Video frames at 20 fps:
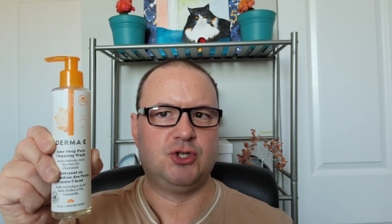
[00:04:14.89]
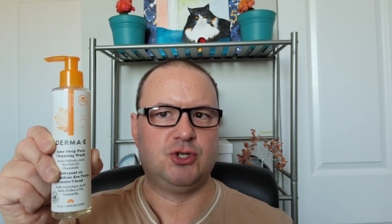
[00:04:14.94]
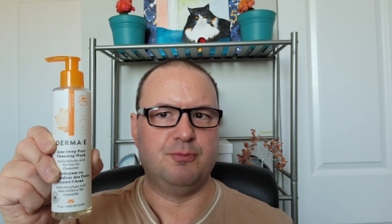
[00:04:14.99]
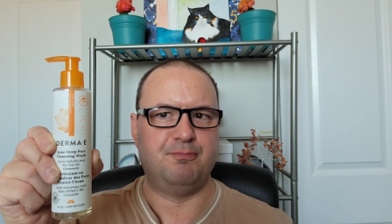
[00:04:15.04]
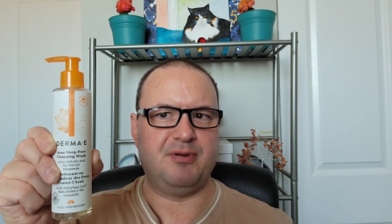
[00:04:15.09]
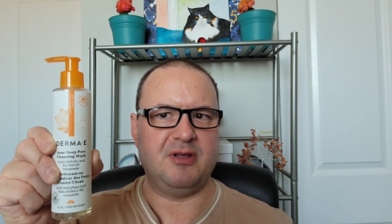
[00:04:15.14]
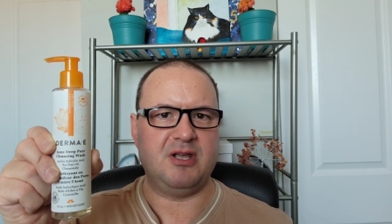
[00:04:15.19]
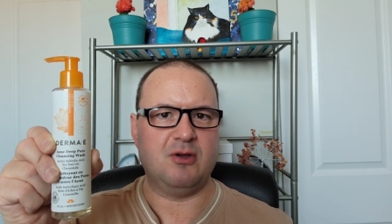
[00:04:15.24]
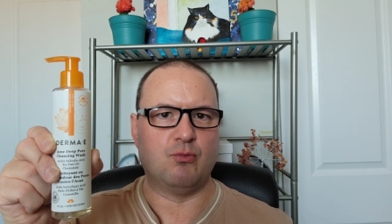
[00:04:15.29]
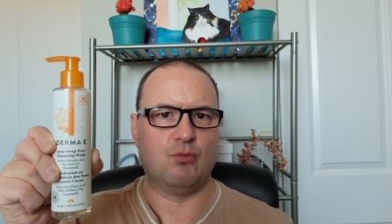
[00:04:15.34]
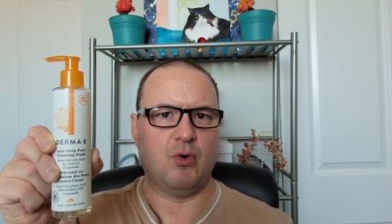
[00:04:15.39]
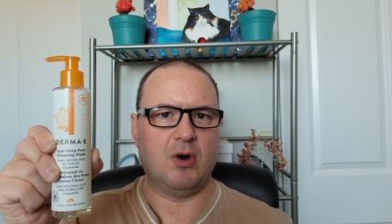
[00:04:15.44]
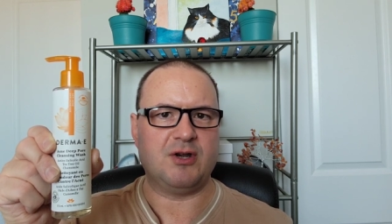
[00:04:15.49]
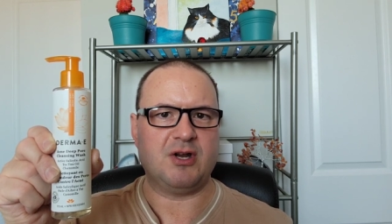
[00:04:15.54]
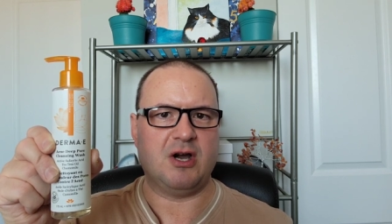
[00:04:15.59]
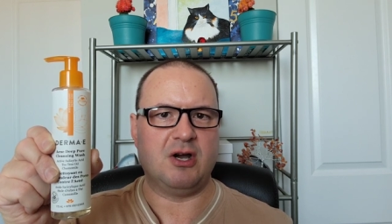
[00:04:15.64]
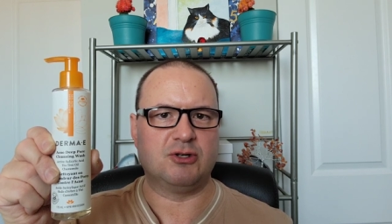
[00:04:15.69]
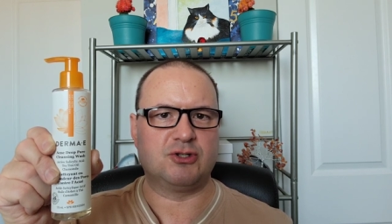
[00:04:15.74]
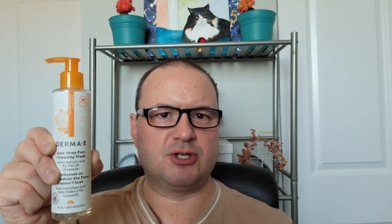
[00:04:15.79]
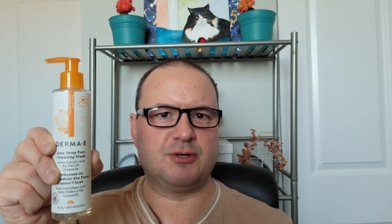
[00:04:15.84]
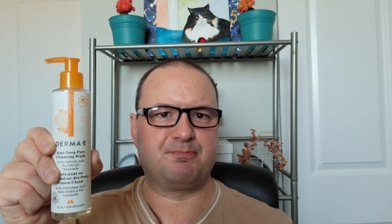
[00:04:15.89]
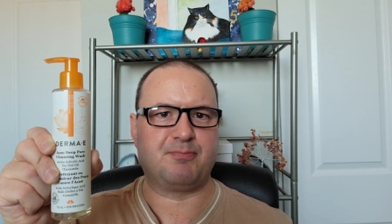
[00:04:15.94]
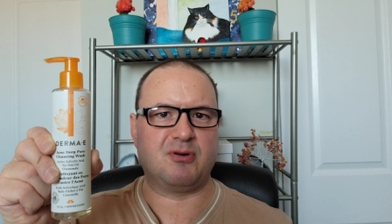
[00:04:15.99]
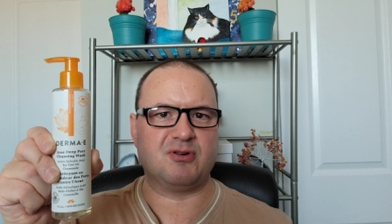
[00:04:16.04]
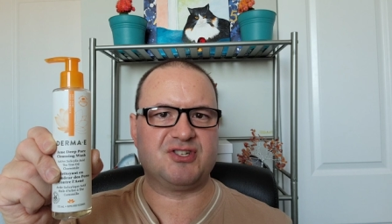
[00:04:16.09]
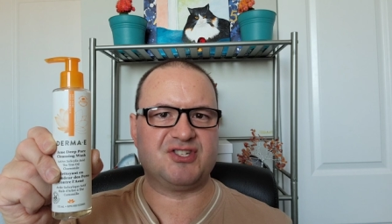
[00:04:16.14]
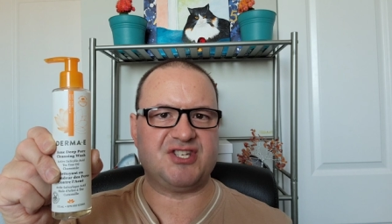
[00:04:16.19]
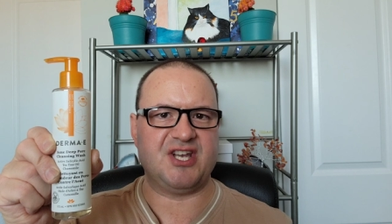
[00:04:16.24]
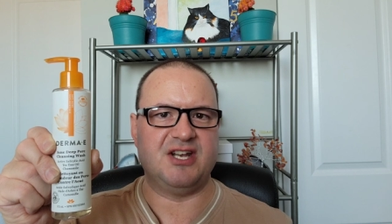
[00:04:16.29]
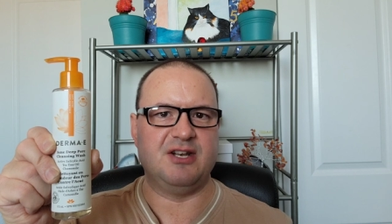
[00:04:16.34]
to being one hundred
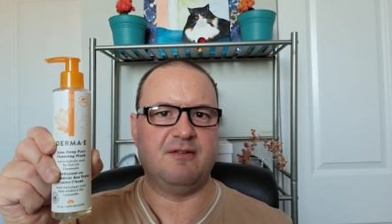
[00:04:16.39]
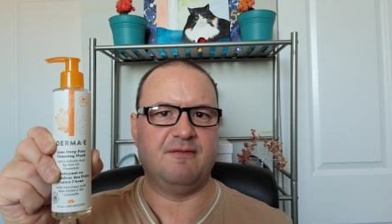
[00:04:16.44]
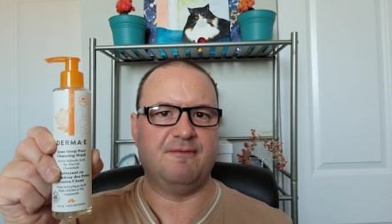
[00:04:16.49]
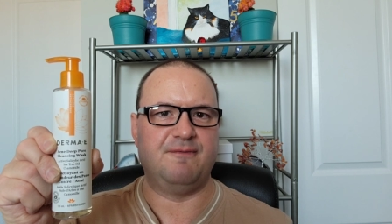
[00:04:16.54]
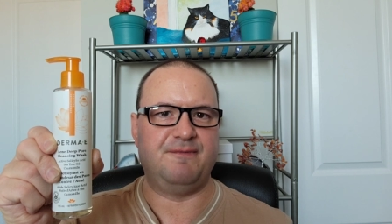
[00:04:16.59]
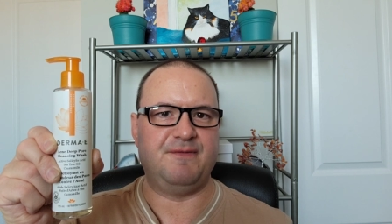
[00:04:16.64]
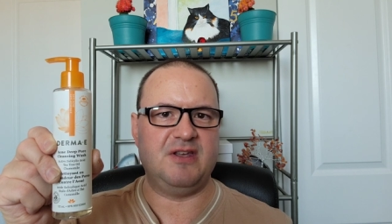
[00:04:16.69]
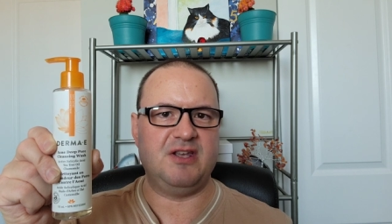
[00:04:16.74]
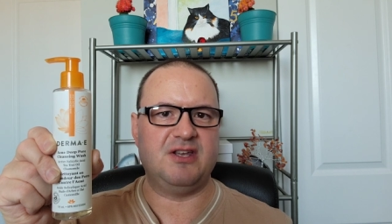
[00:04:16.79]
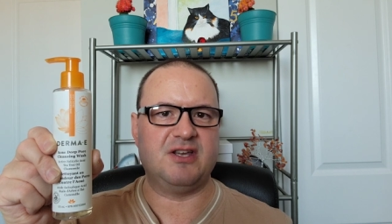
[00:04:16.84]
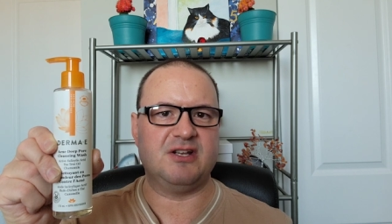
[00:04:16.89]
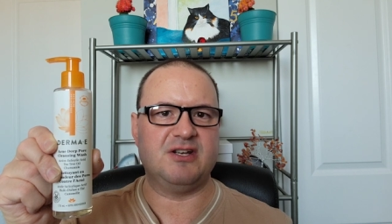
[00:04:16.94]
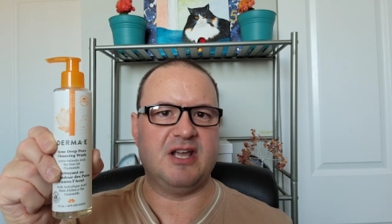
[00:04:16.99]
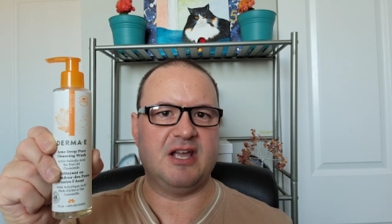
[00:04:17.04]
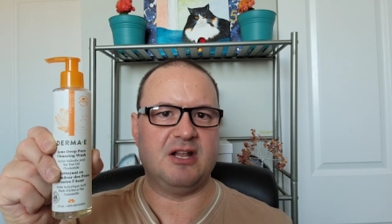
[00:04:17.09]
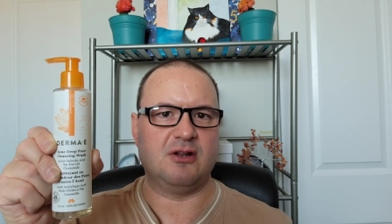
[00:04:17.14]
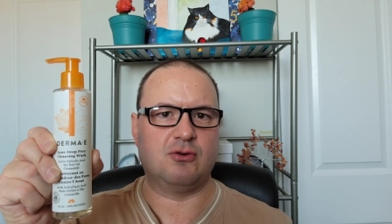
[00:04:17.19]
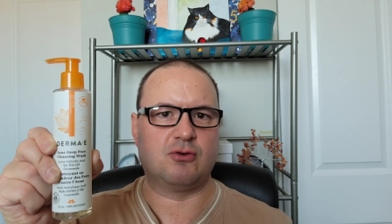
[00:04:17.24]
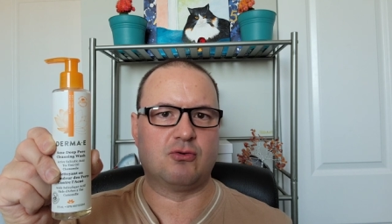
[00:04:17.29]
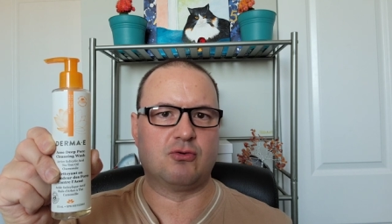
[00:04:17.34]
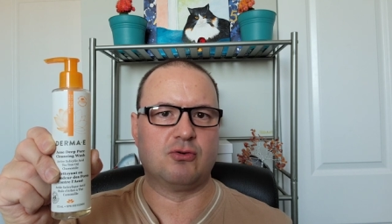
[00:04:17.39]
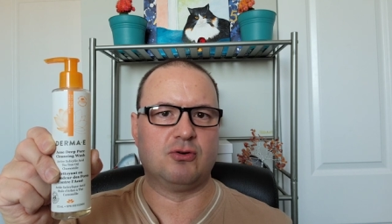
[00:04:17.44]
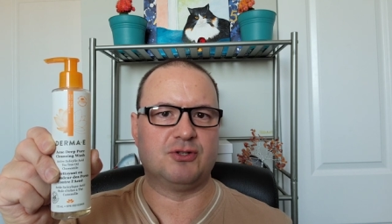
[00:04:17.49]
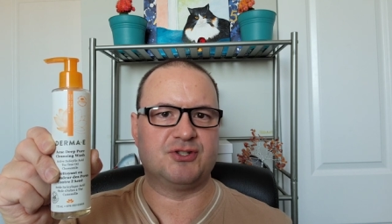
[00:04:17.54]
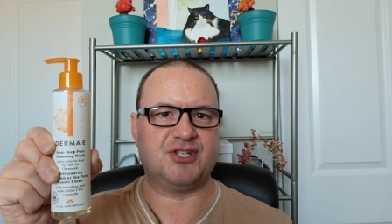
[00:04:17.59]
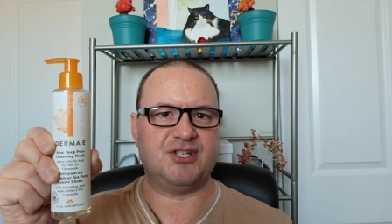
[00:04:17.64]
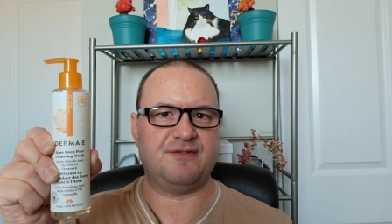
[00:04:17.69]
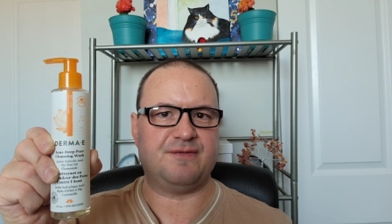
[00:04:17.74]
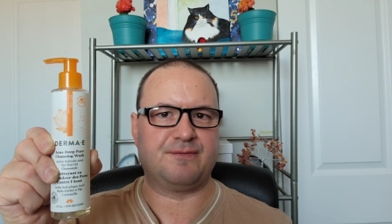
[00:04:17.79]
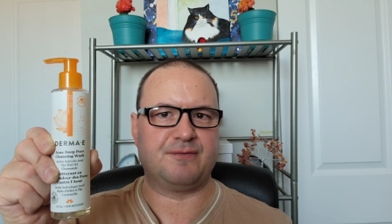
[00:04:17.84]
percent vegan and
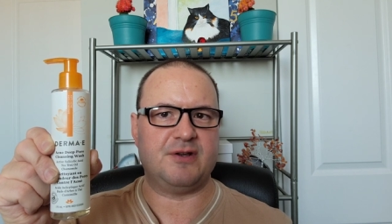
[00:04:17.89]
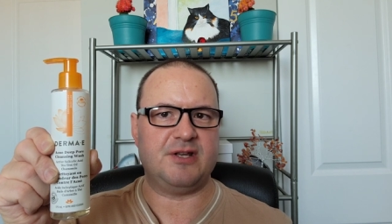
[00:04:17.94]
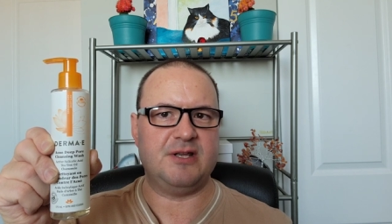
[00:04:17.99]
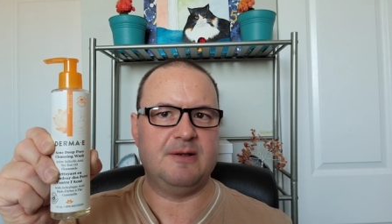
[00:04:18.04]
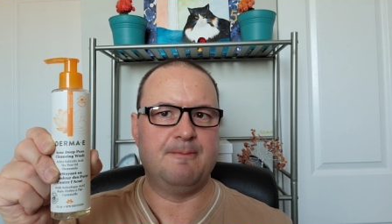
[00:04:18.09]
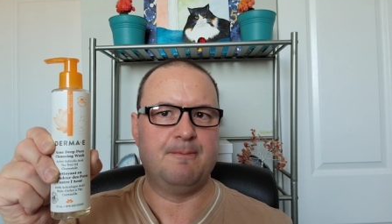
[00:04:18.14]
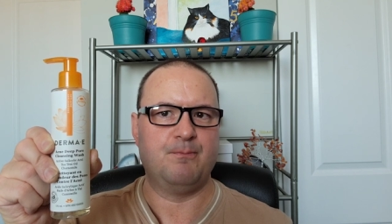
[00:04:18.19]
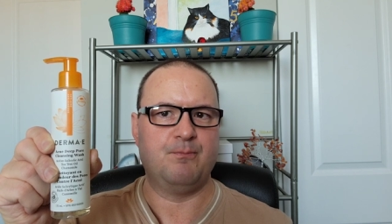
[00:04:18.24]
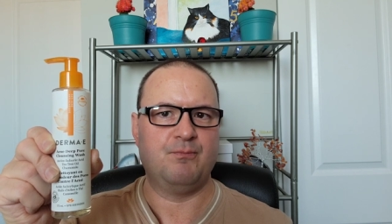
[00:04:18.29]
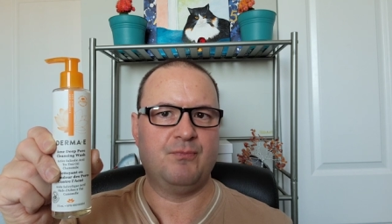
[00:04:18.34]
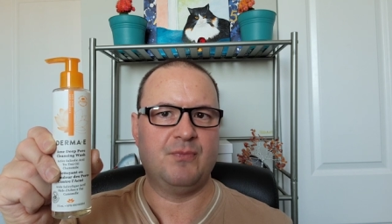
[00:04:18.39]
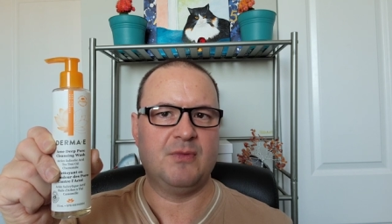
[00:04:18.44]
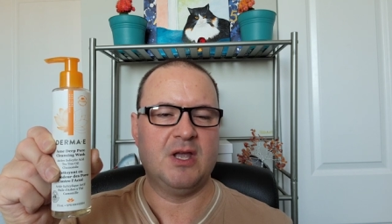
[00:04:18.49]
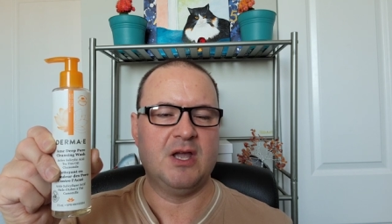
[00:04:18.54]
cruelty-free.